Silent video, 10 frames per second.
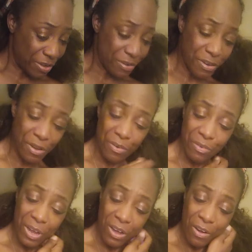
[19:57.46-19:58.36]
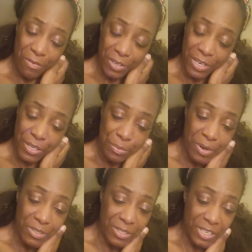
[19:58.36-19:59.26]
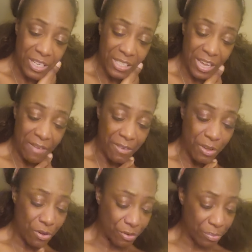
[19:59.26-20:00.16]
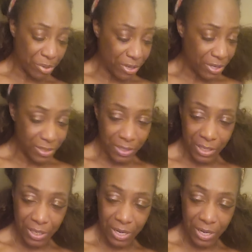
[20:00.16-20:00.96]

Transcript: You know, hopefully this person doesn't have a codependency,